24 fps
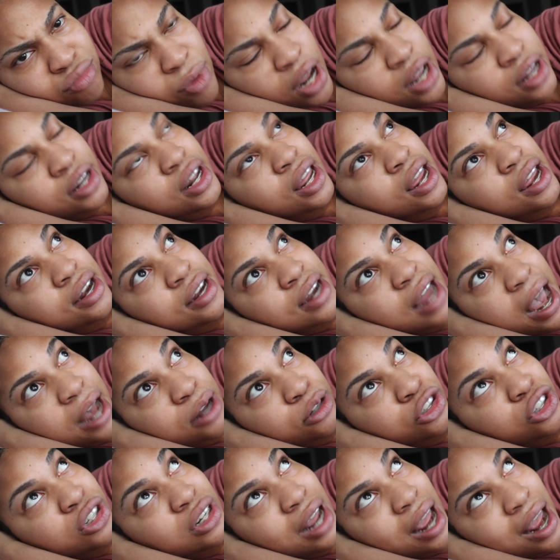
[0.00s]
and then
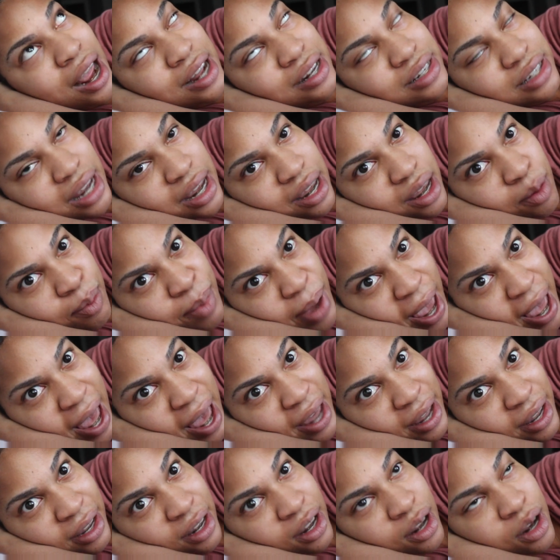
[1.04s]
now she can't take it
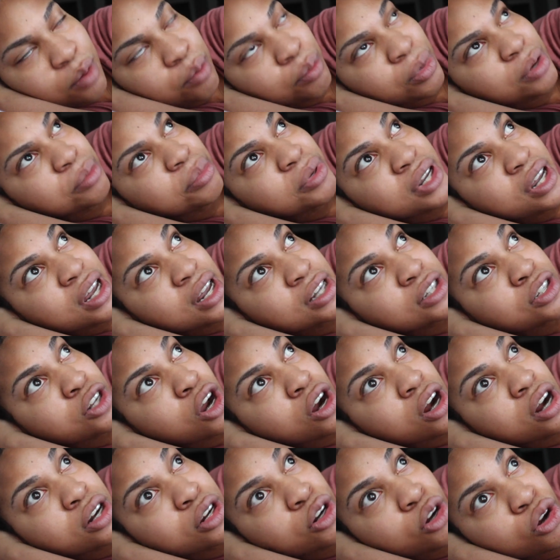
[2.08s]
back, but because
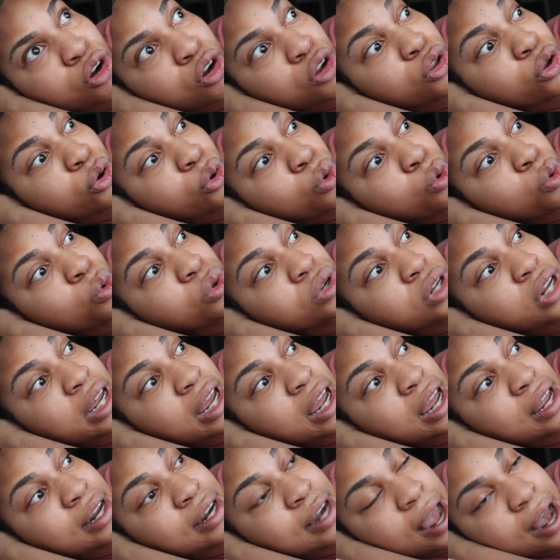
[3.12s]
her and the girl are cool
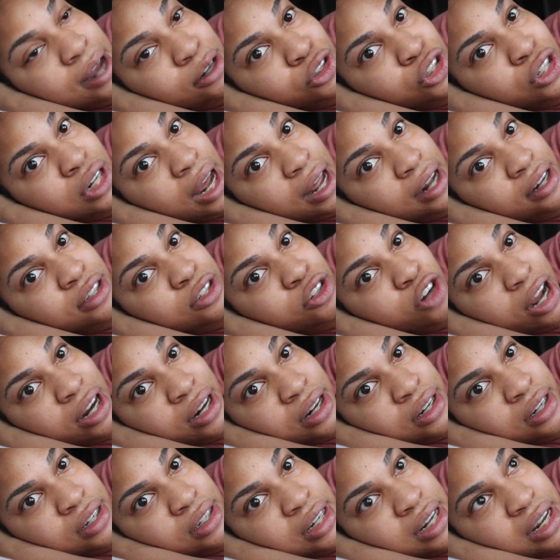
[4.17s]
again, now she got to try
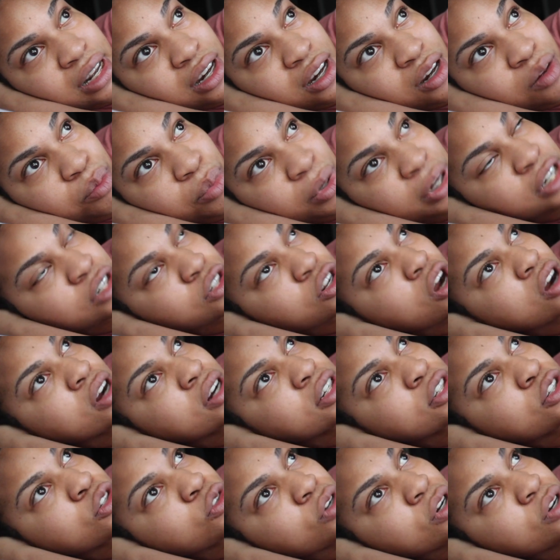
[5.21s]
to delete it, but it's
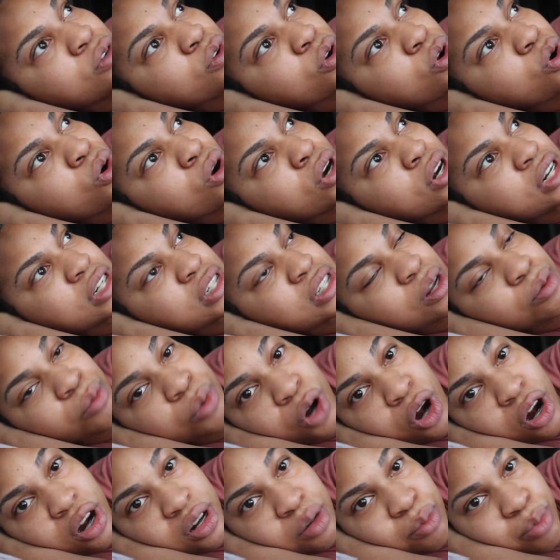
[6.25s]
already screen recorded and
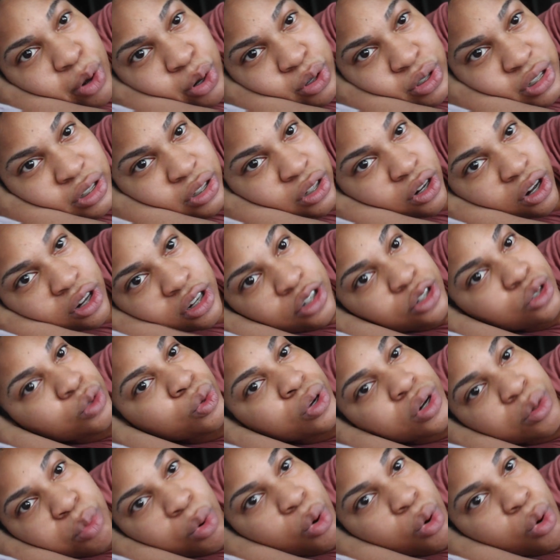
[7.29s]
someone already posted it on the Twitter